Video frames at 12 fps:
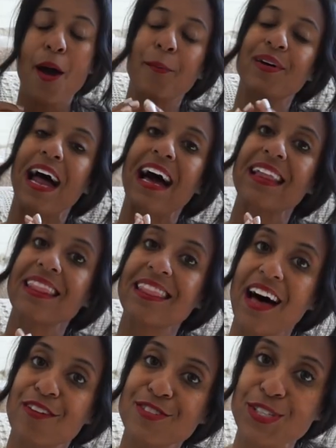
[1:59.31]
but I
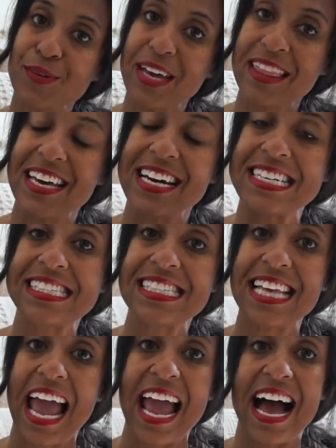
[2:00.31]
love doing
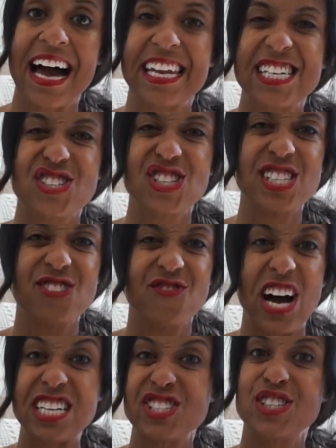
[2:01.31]
this and it's just
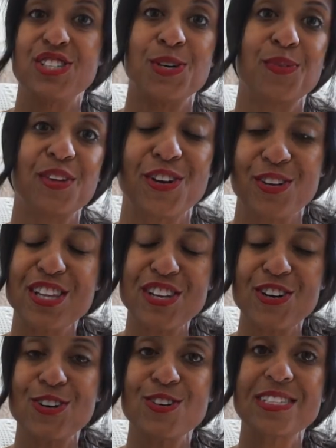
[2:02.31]
fun to do your
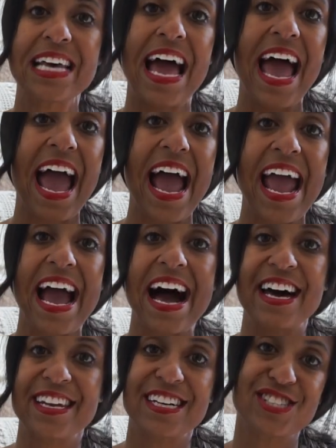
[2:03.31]
littles
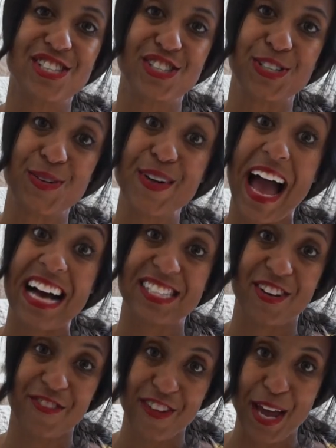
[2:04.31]
and to do as
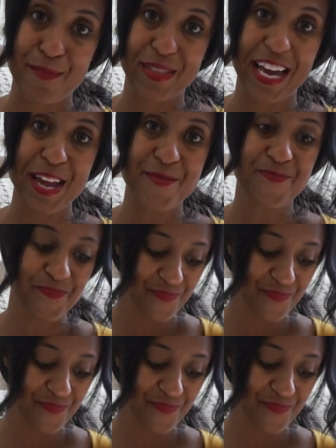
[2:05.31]
a family.